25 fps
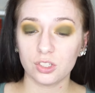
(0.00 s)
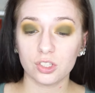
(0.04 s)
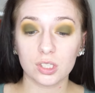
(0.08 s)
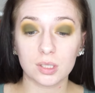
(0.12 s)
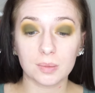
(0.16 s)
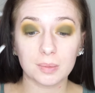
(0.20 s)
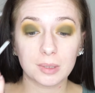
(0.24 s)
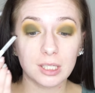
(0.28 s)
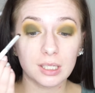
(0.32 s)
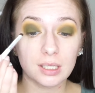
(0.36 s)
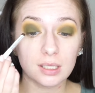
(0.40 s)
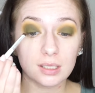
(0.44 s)

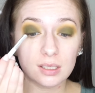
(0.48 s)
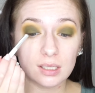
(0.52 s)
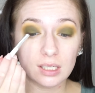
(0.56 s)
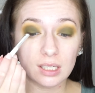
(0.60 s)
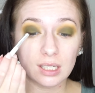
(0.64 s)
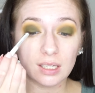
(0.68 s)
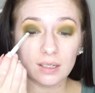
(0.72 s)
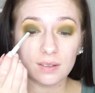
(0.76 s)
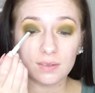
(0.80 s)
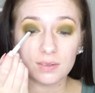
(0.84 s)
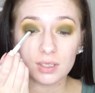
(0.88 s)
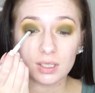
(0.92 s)
just because it
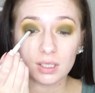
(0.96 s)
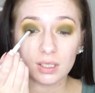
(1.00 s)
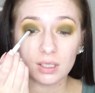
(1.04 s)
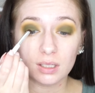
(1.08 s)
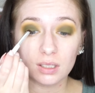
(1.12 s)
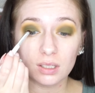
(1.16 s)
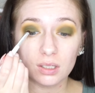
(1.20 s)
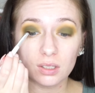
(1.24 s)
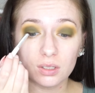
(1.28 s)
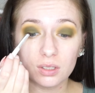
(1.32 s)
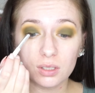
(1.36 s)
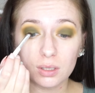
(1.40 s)
gives a
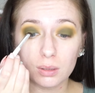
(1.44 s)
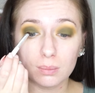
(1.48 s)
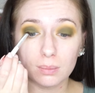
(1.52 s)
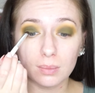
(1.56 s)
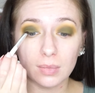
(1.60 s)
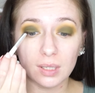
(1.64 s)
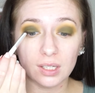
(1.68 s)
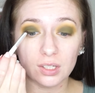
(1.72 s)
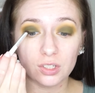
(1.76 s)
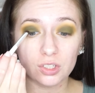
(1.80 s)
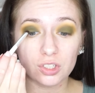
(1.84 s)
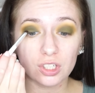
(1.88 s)
little
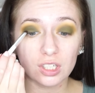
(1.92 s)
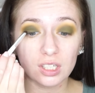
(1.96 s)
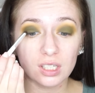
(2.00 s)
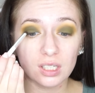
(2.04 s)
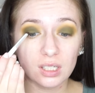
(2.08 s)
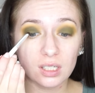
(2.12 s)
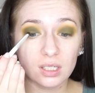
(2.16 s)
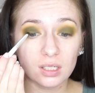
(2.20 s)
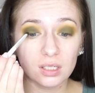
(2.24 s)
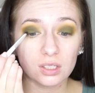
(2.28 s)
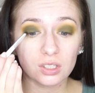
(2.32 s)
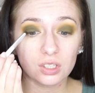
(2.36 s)

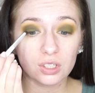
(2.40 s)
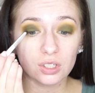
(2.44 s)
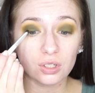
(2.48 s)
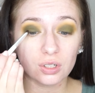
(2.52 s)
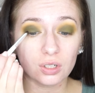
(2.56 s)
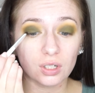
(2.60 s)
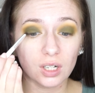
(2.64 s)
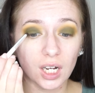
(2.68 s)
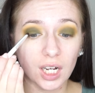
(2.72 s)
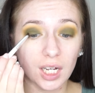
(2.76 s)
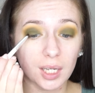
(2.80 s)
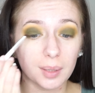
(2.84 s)
dimension to
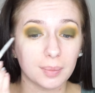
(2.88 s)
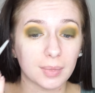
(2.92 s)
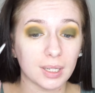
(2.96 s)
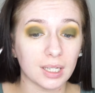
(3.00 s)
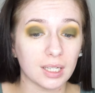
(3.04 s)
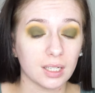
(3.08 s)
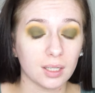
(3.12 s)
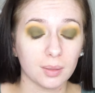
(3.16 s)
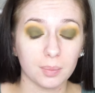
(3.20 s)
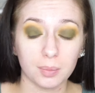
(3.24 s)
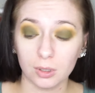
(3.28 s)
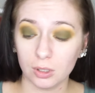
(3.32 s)
your eye
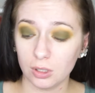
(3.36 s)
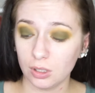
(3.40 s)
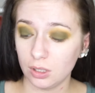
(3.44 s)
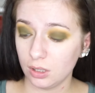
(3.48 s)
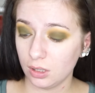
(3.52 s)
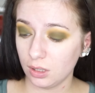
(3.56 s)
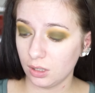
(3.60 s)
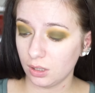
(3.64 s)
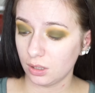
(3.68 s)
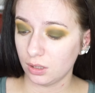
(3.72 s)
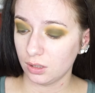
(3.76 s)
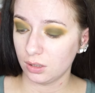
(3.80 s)
makeup
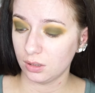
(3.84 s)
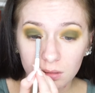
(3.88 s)
look.